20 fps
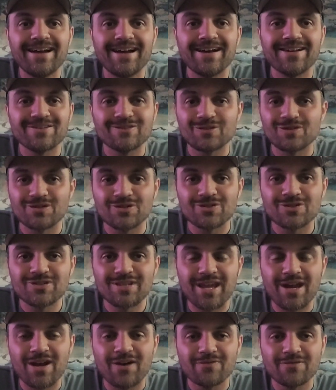Uh, so just
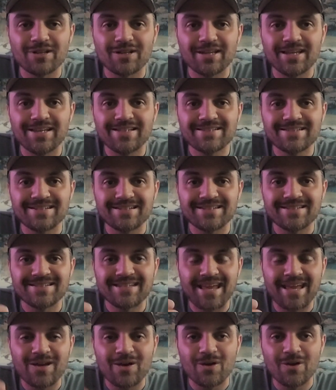stay off the links and
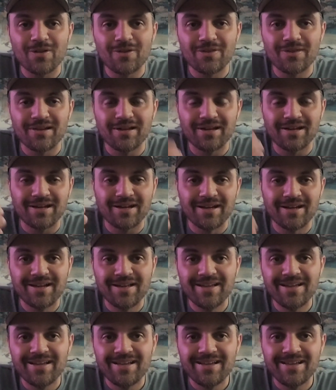stay on the
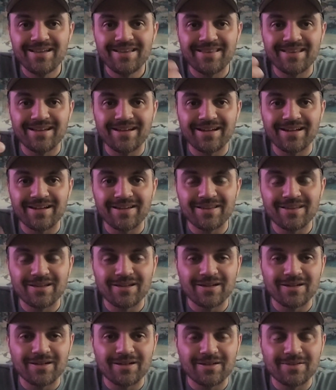the
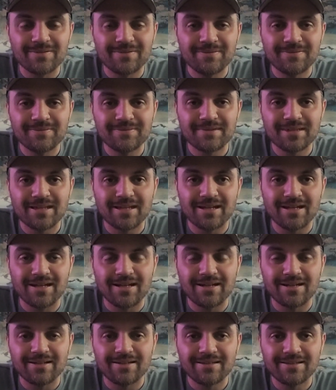the
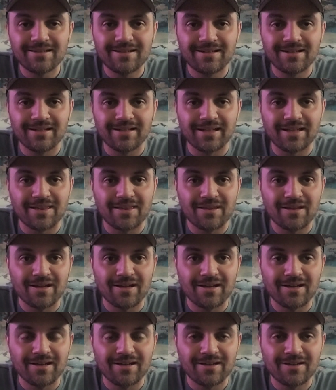uh, click
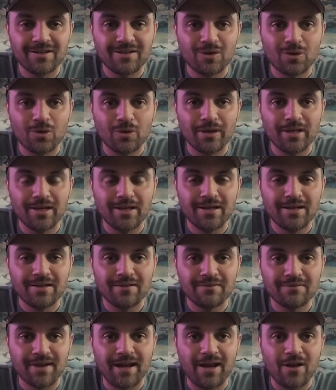the coin
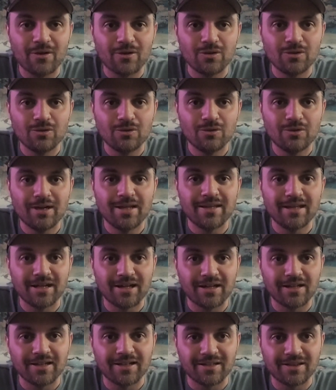value and then
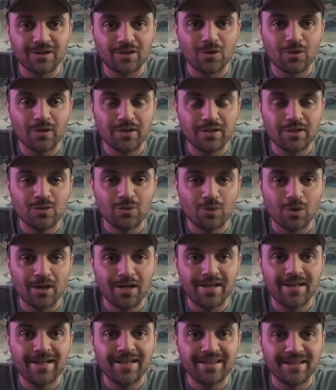click the coin you
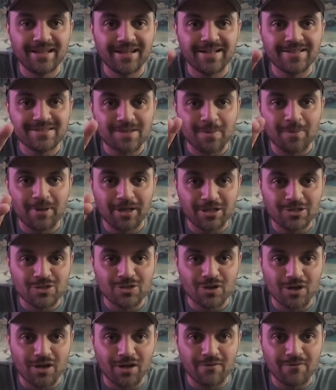want and then it's a
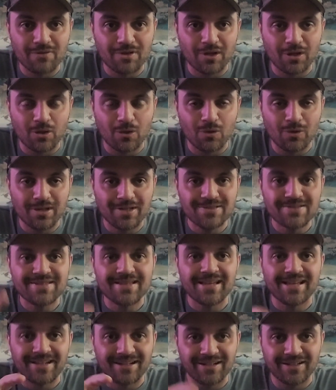picture of the
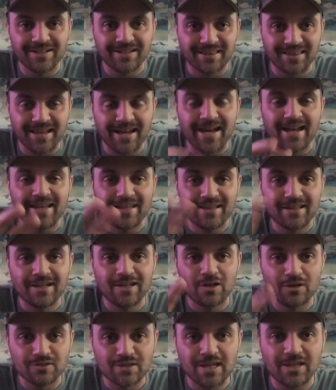coins and click that and
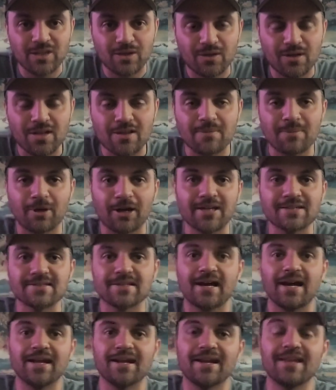then it'll take you into the price
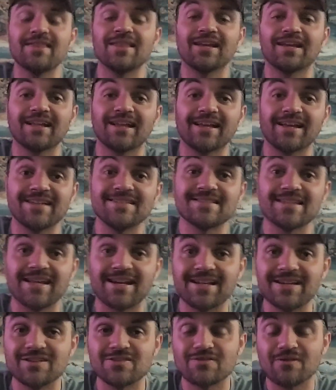guide and I think like I
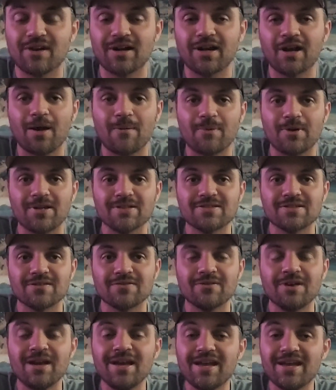said it is very
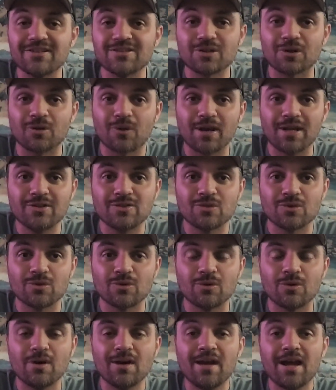comprehensive it's a great
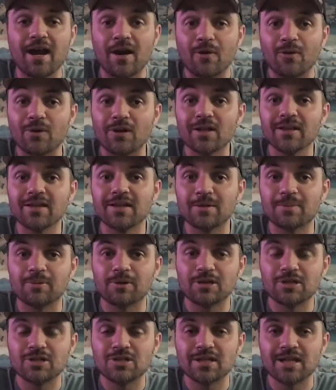tool I really
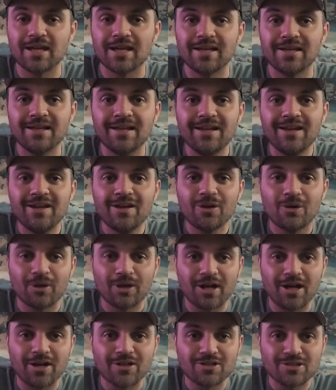appreciate
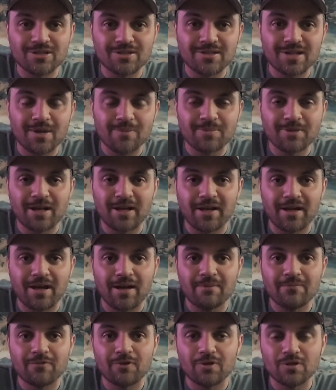
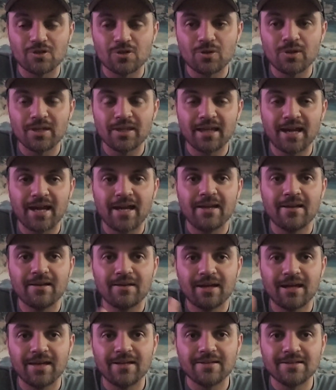coinauctionshelp.com for doing that
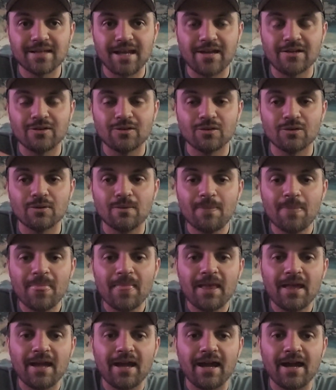and Daniel
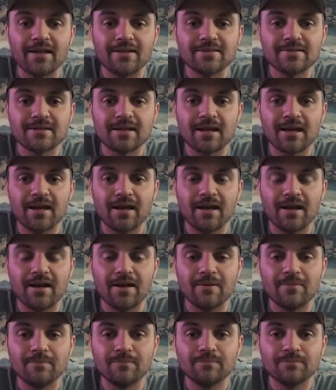at
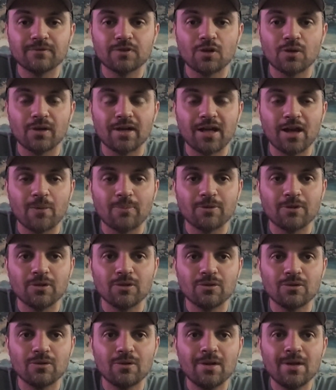um,
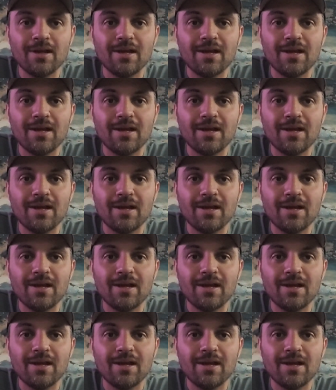CoinHelpU